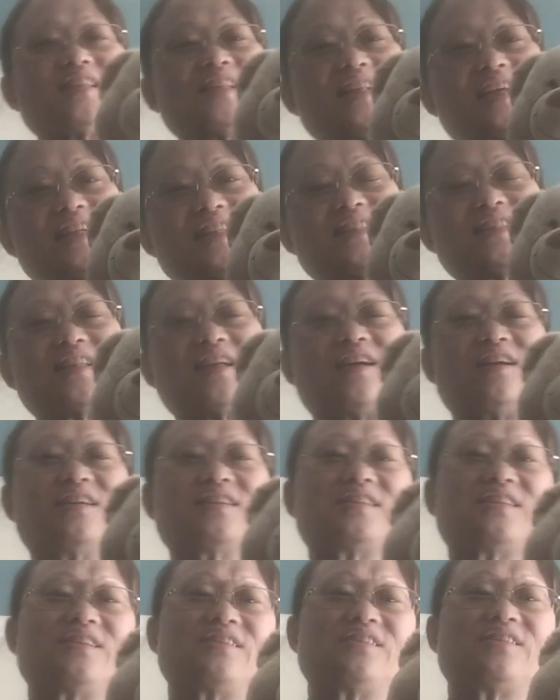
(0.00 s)
Let's all
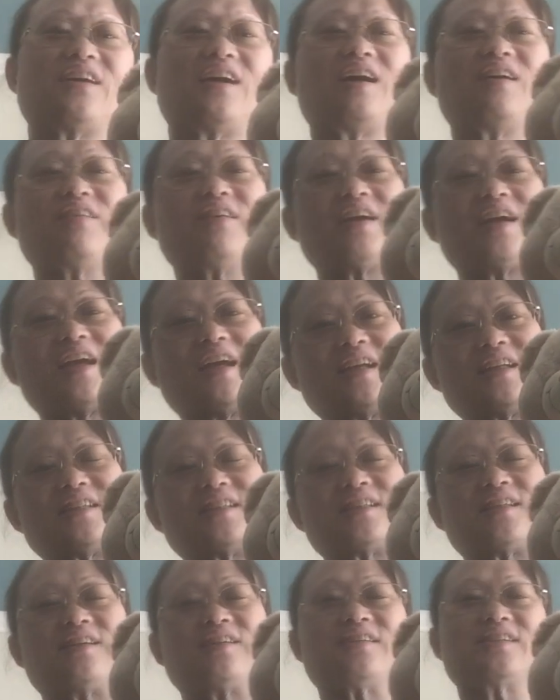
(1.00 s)
do our
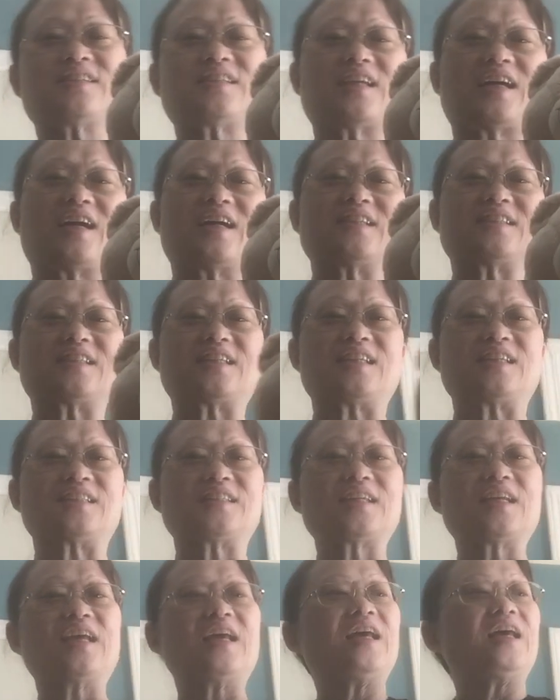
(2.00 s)

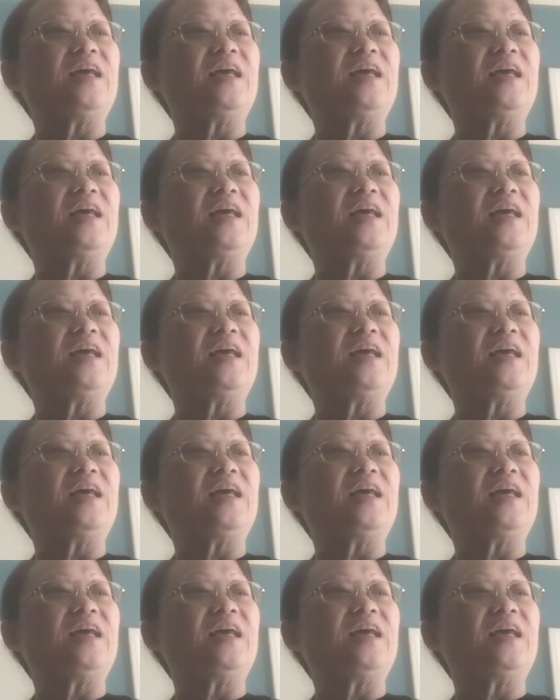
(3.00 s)
exercises.